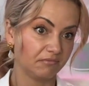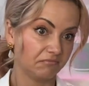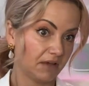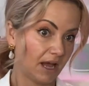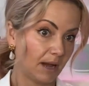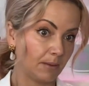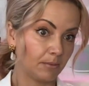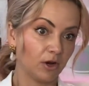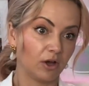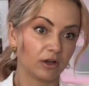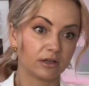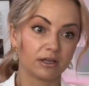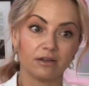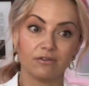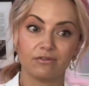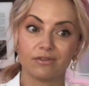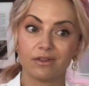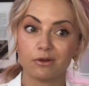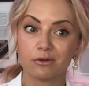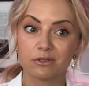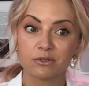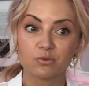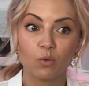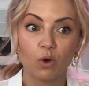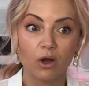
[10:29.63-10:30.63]
I'm lucky if
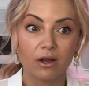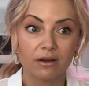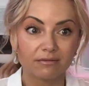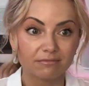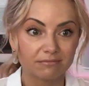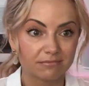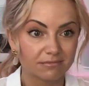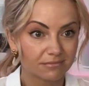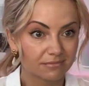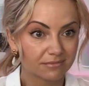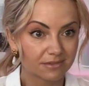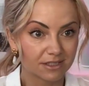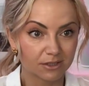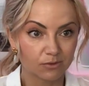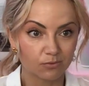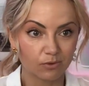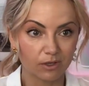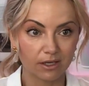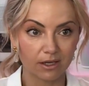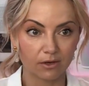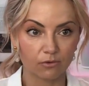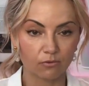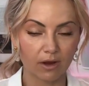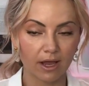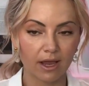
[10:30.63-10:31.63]
there's one this
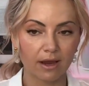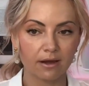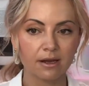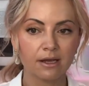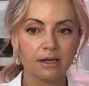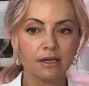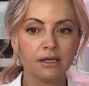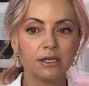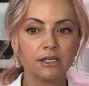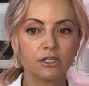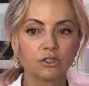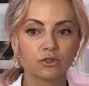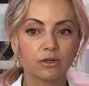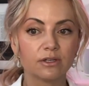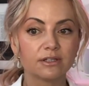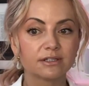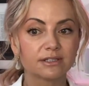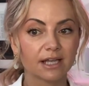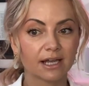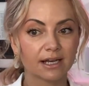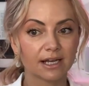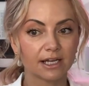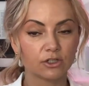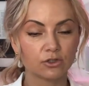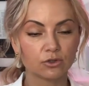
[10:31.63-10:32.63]
weekend, right? So
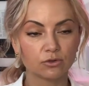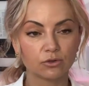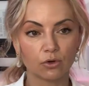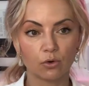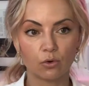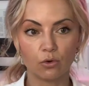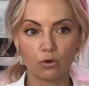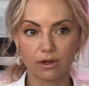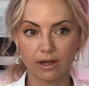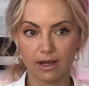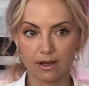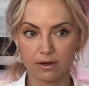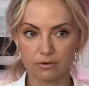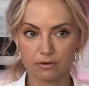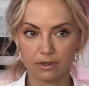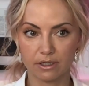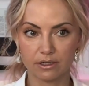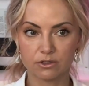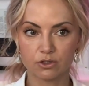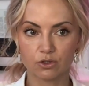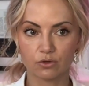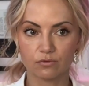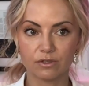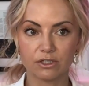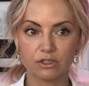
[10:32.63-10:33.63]
instead I do the whole county.
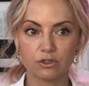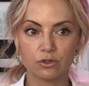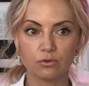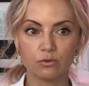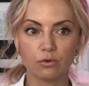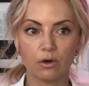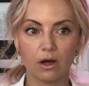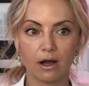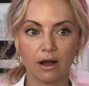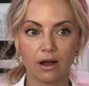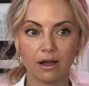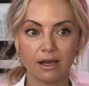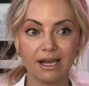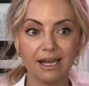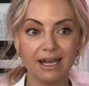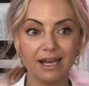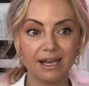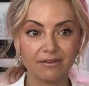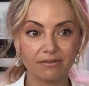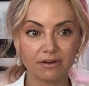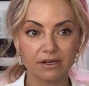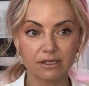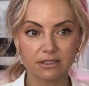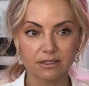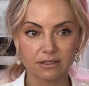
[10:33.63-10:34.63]
So we do uh,
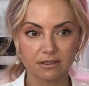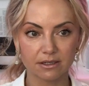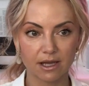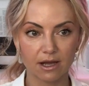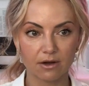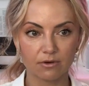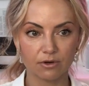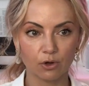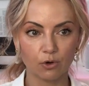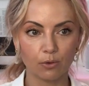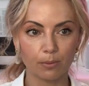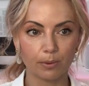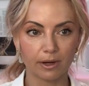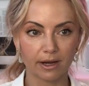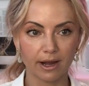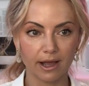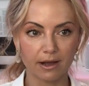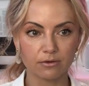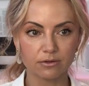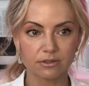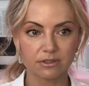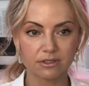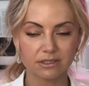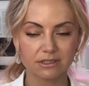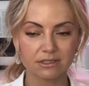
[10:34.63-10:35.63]
Livingston County open
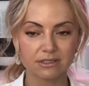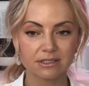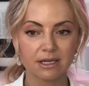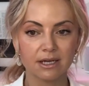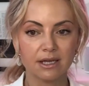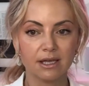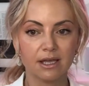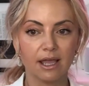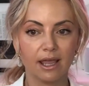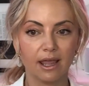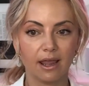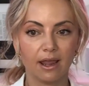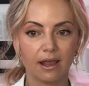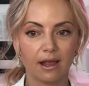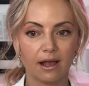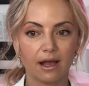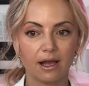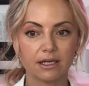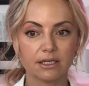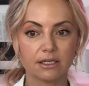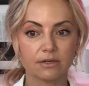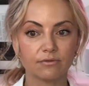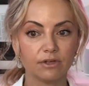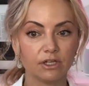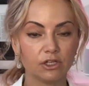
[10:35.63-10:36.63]
houses,
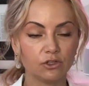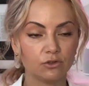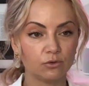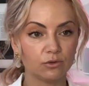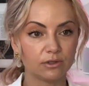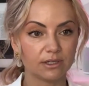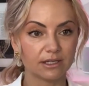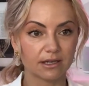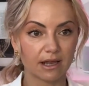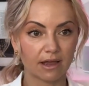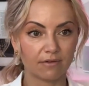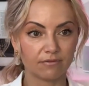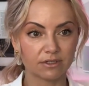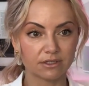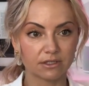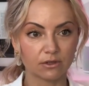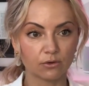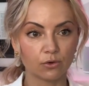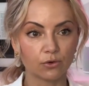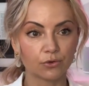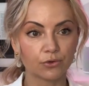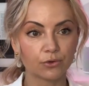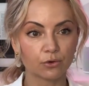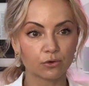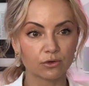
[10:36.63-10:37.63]
and we do that every
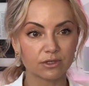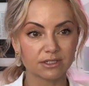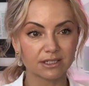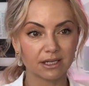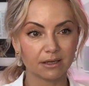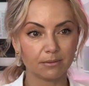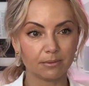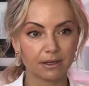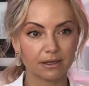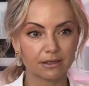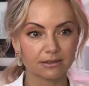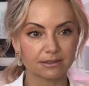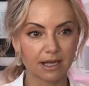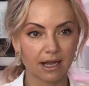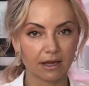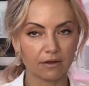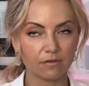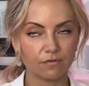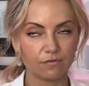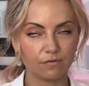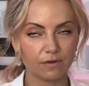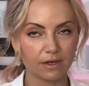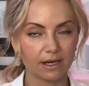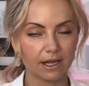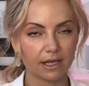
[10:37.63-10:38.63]
single Thursday, because I
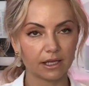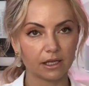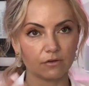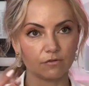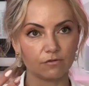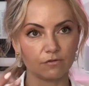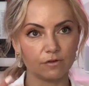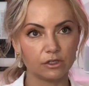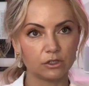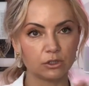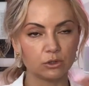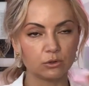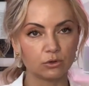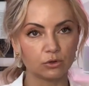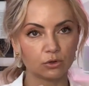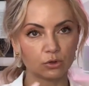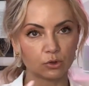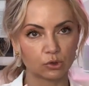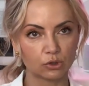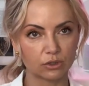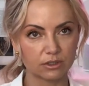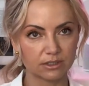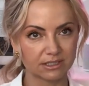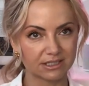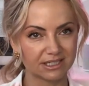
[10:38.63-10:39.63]
feel like if we do
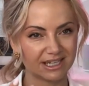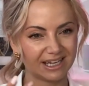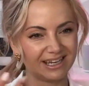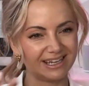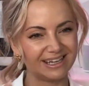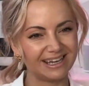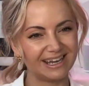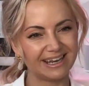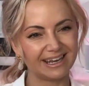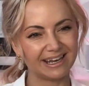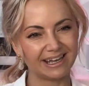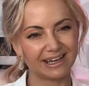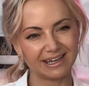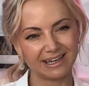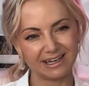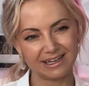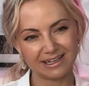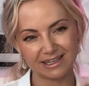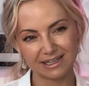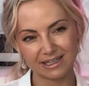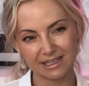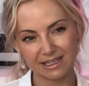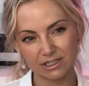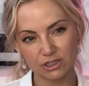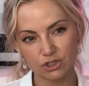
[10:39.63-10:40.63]
Thursday
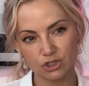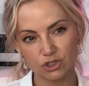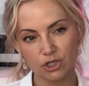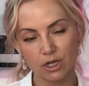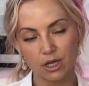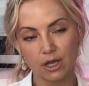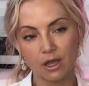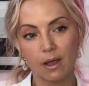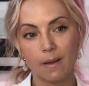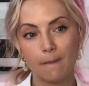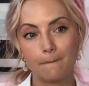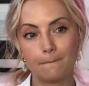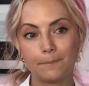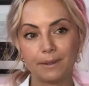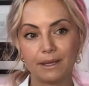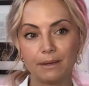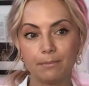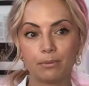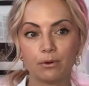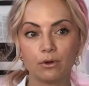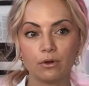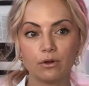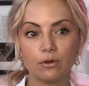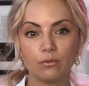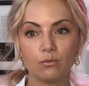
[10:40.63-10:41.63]
night-ish,
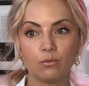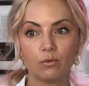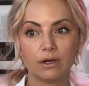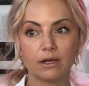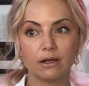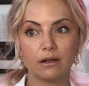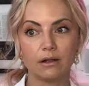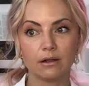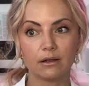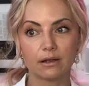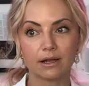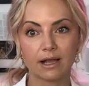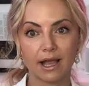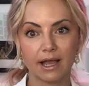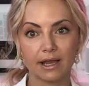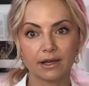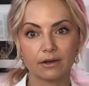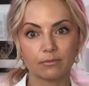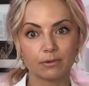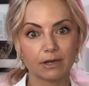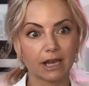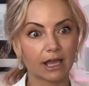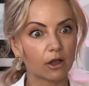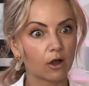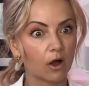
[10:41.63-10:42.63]
people will kind of
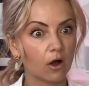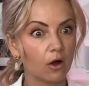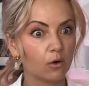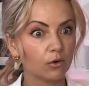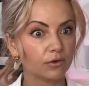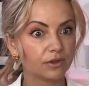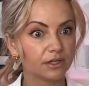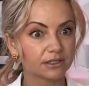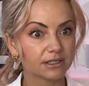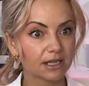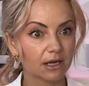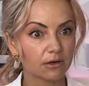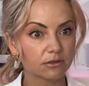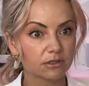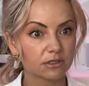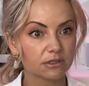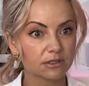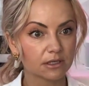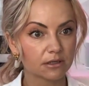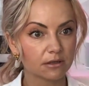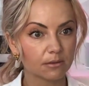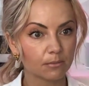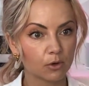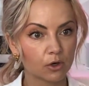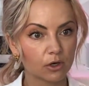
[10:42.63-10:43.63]
be like, oh, this house is
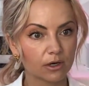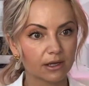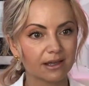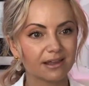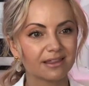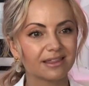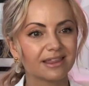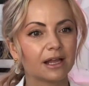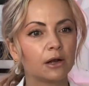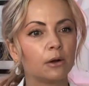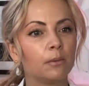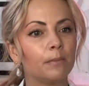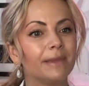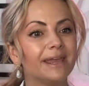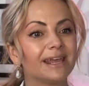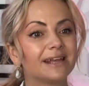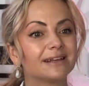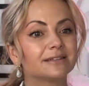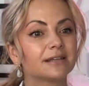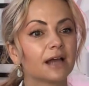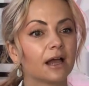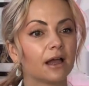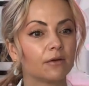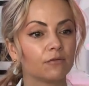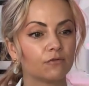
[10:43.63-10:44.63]
on the market. They'll make
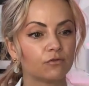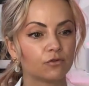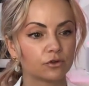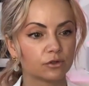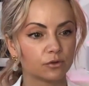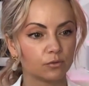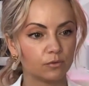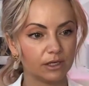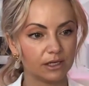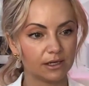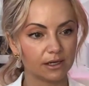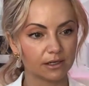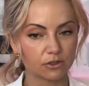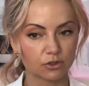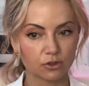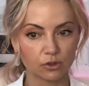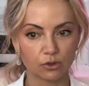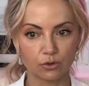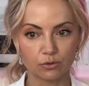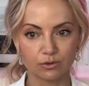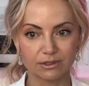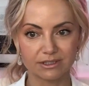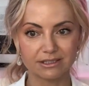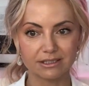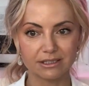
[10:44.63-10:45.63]
time for the weekend to
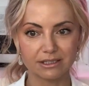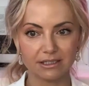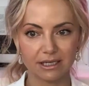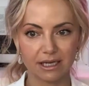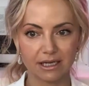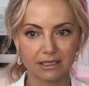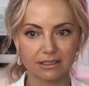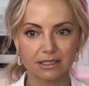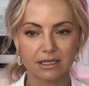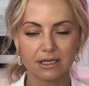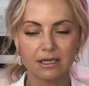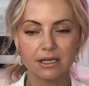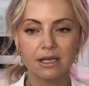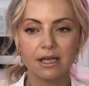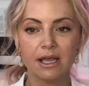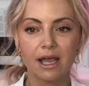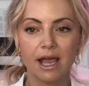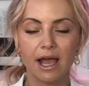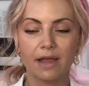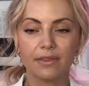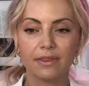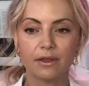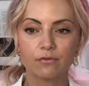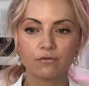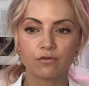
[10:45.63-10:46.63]
go see it.
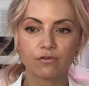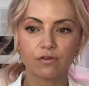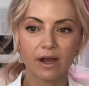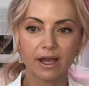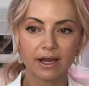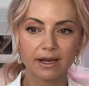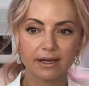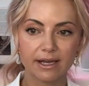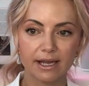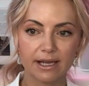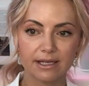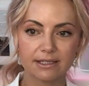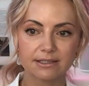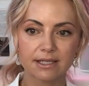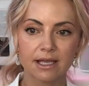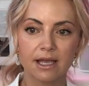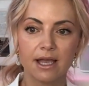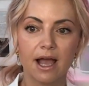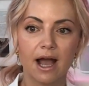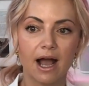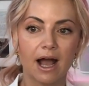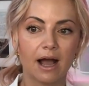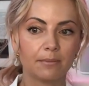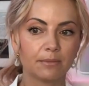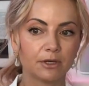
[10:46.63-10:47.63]
And then
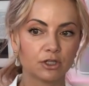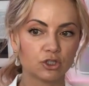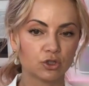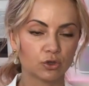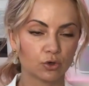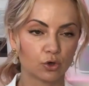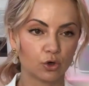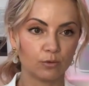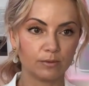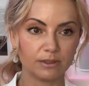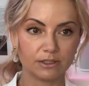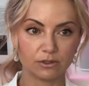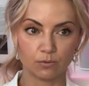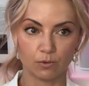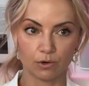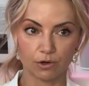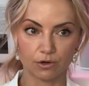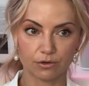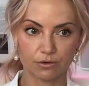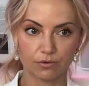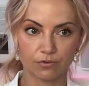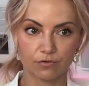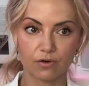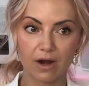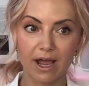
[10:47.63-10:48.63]
Fridays, how much your home is
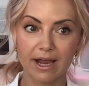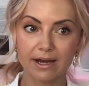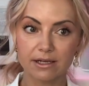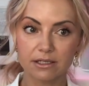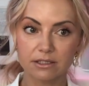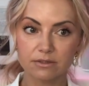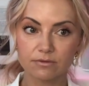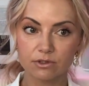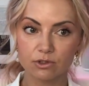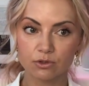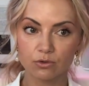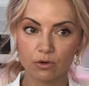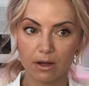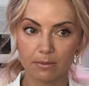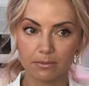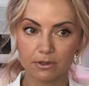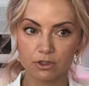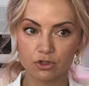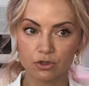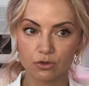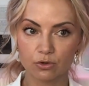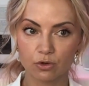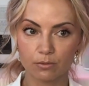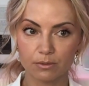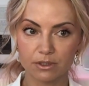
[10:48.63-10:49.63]
worth. Fridays, we do how
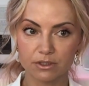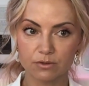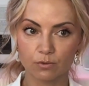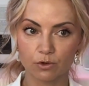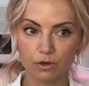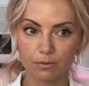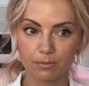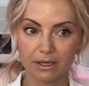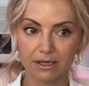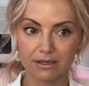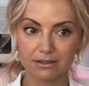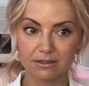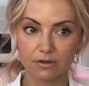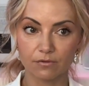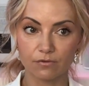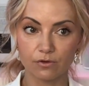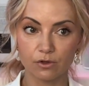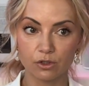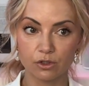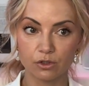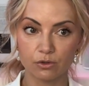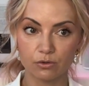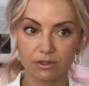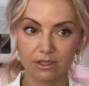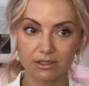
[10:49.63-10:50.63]
much your home is worth, because if
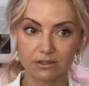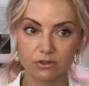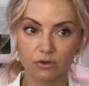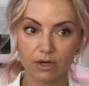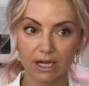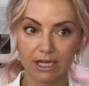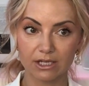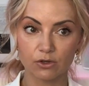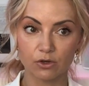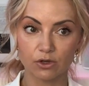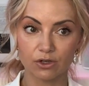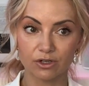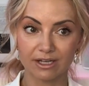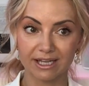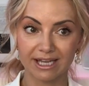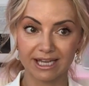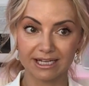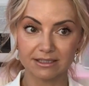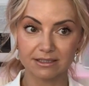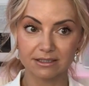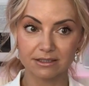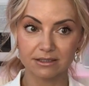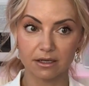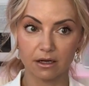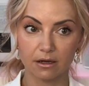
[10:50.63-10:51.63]
you do this right, you're going to
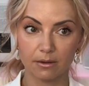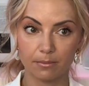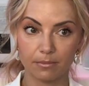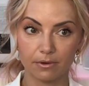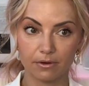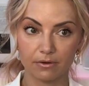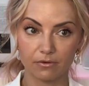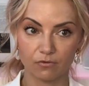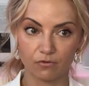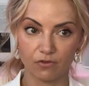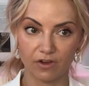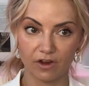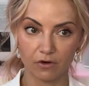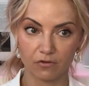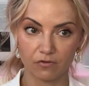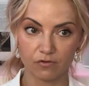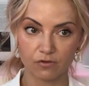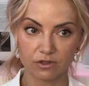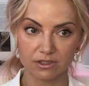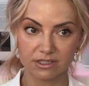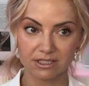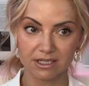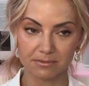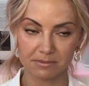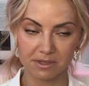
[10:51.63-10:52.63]
get some. Very
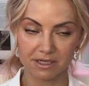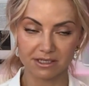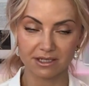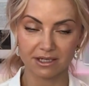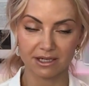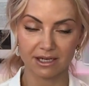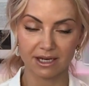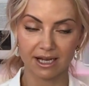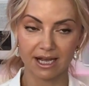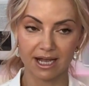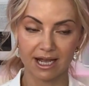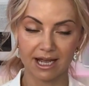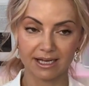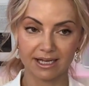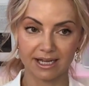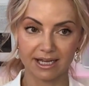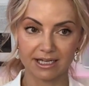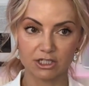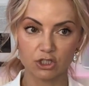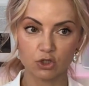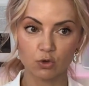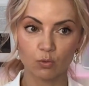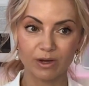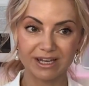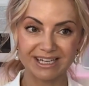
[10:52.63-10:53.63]
first time I did it, I
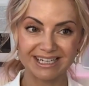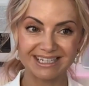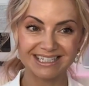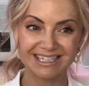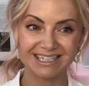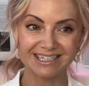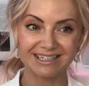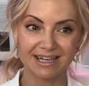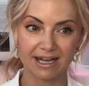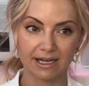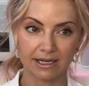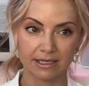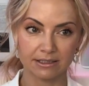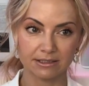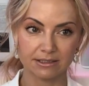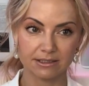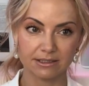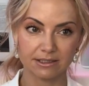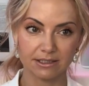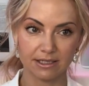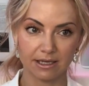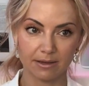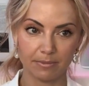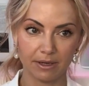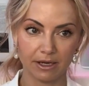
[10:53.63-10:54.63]
got twenty-nine
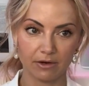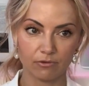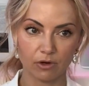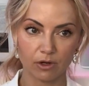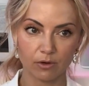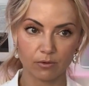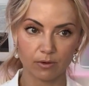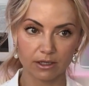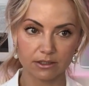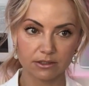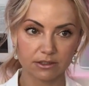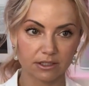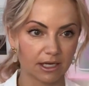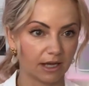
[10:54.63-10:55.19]
C M A requests.